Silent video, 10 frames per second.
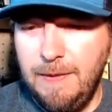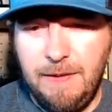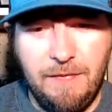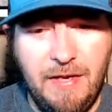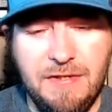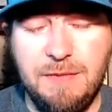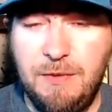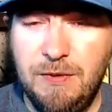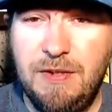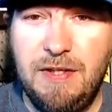they had some
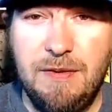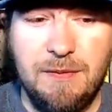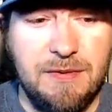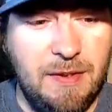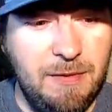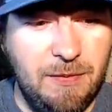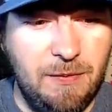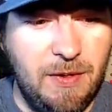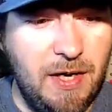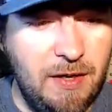good deals. I'm not
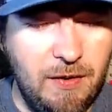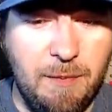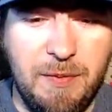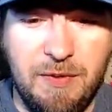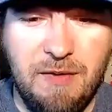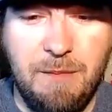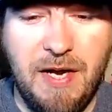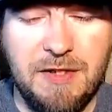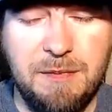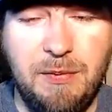going to lie. A lot of people get
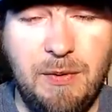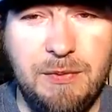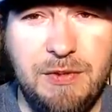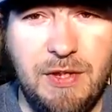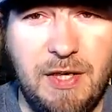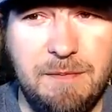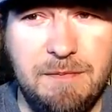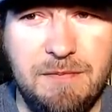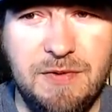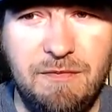Bass Pro Shop
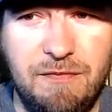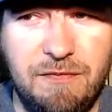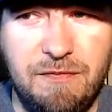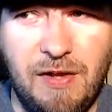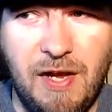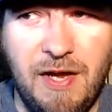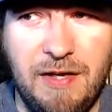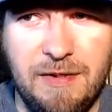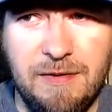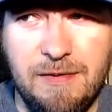some
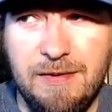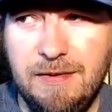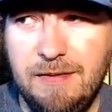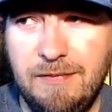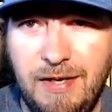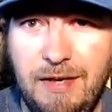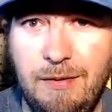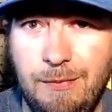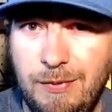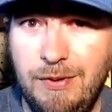flack. They had a
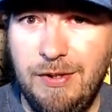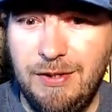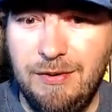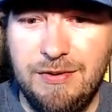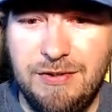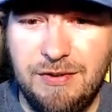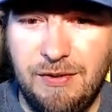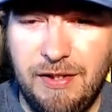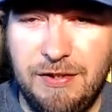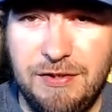really good
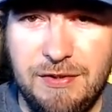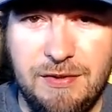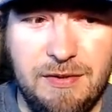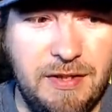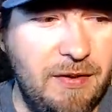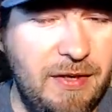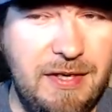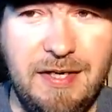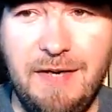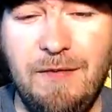selection. Now, they
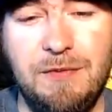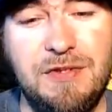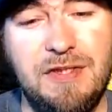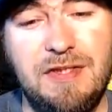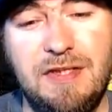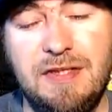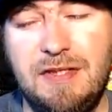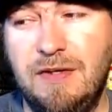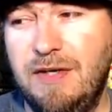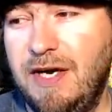didn't have no Sixth Sense
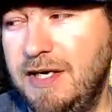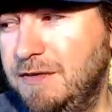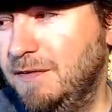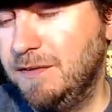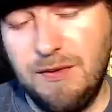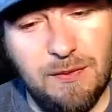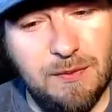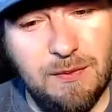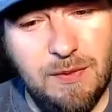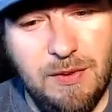there at Nashville,
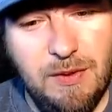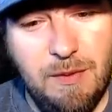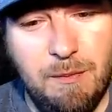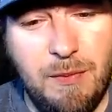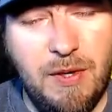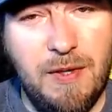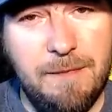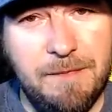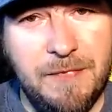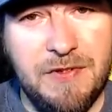so. But
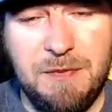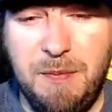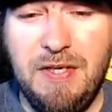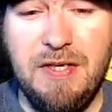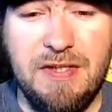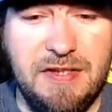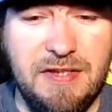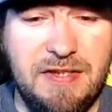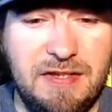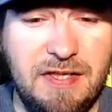speaking of
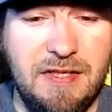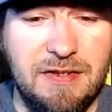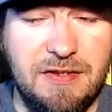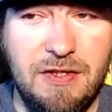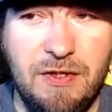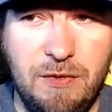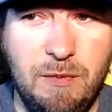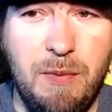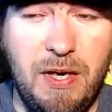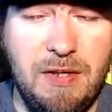Sixth Sense, the new
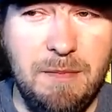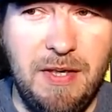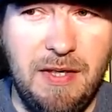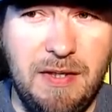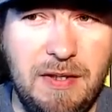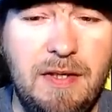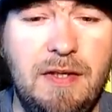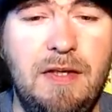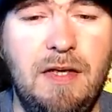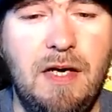Baitman
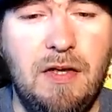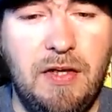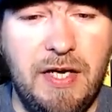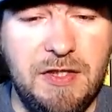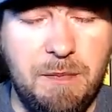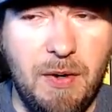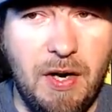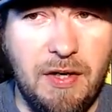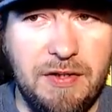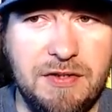Ledge
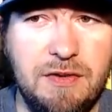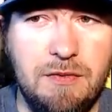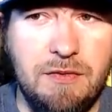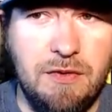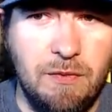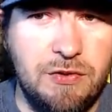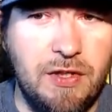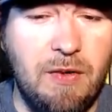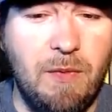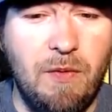Box, going to
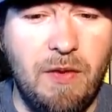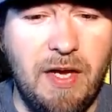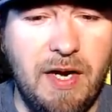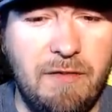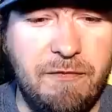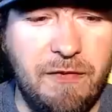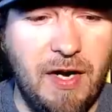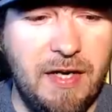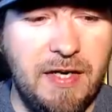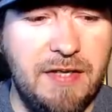try to roll that out
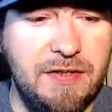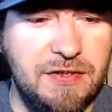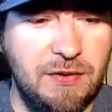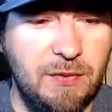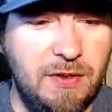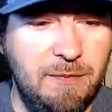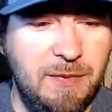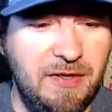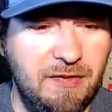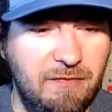Friday, so it'll
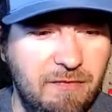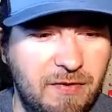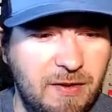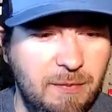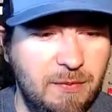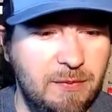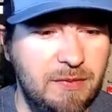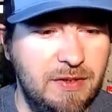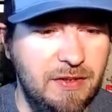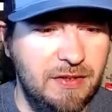be available
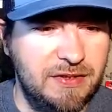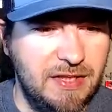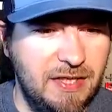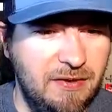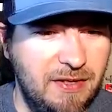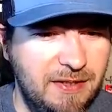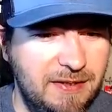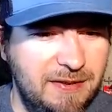Saturday.